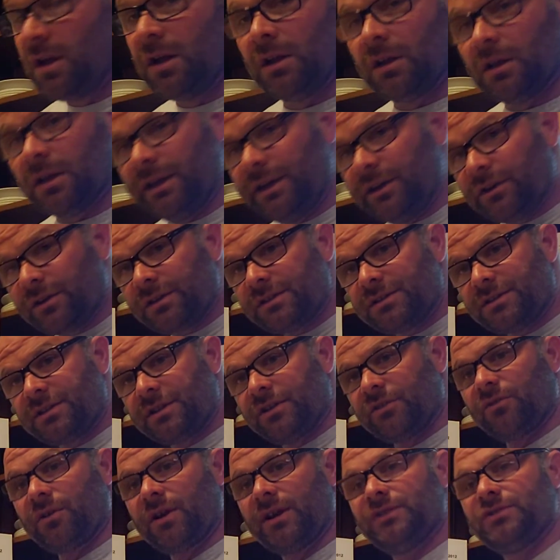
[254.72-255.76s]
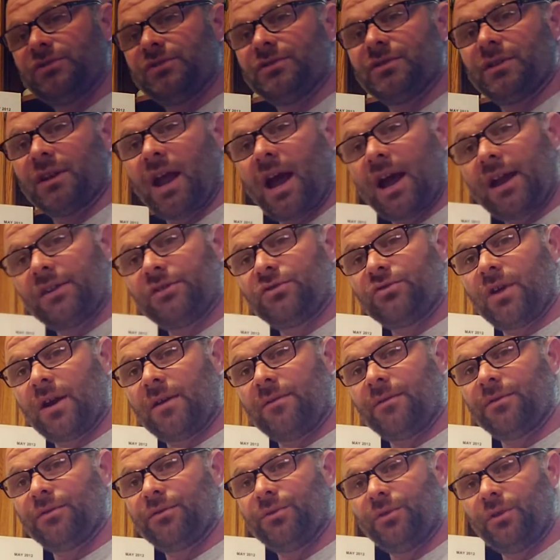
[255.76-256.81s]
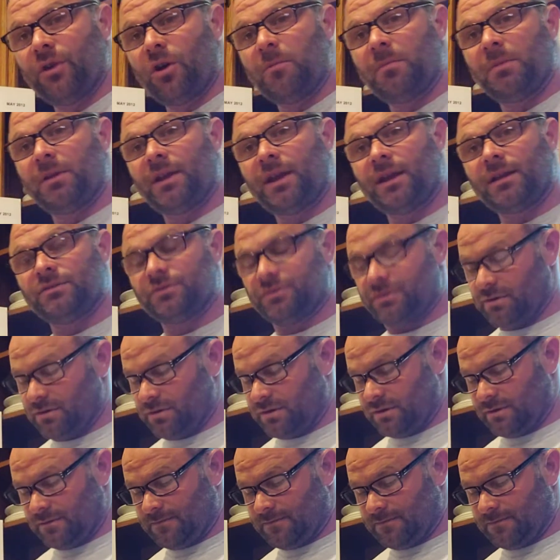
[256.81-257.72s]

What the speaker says: Leader considerations on how to travel through an open danger area.